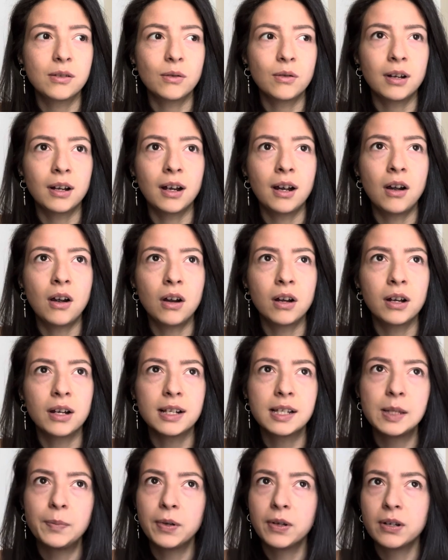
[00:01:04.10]
or are
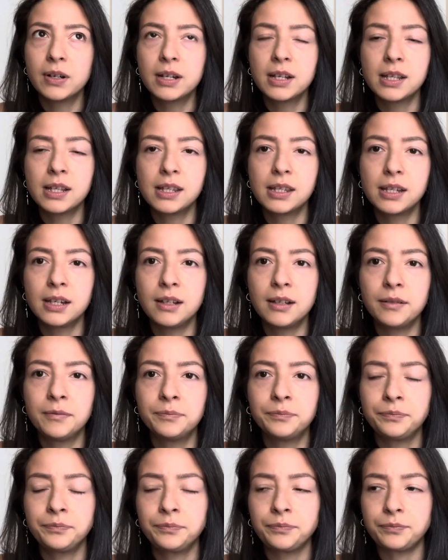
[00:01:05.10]
experiencing